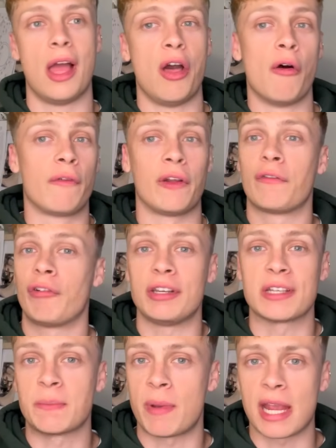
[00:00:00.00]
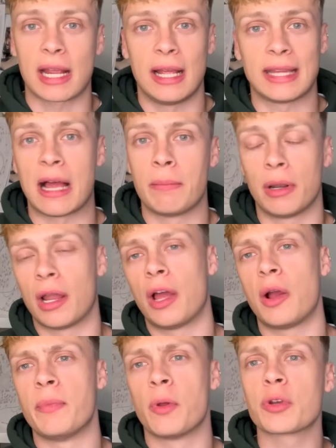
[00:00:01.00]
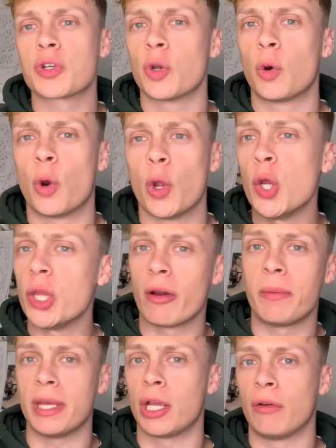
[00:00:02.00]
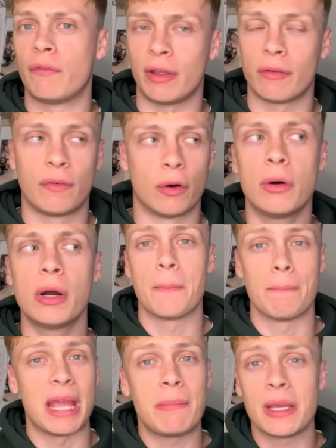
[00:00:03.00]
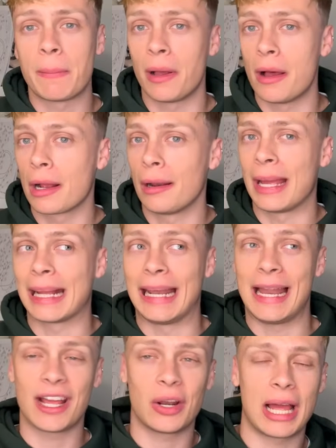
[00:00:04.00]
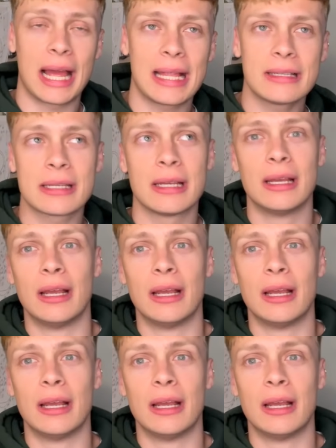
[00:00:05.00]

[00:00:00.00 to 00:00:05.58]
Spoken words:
Feel free to speculate down below. I'm not sure who that would be a good fit for. Maybe a park like Legoland.